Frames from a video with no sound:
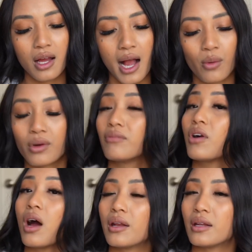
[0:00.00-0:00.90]
I would have
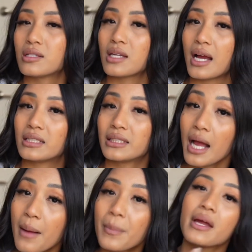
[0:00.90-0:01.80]
gotten a size
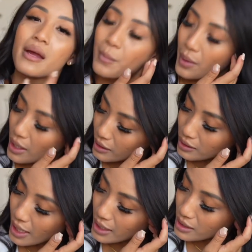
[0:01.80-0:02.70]
up but
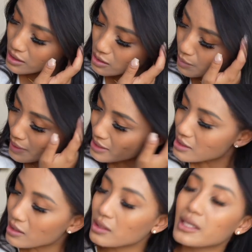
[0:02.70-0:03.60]
that is
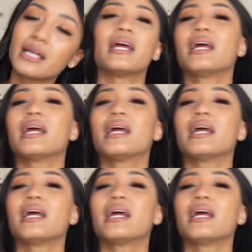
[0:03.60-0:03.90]
basically